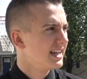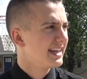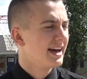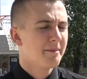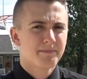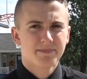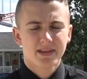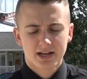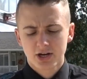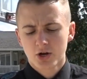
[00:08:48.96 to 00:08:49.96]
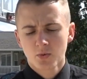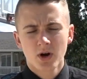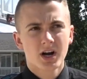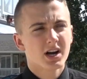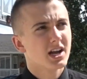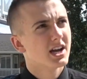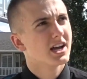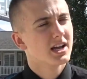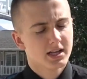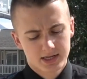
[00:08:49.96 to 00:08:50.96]
Yep, gotta inspect go to work.
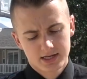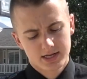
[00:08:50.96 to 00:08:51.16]
It. What are you gonna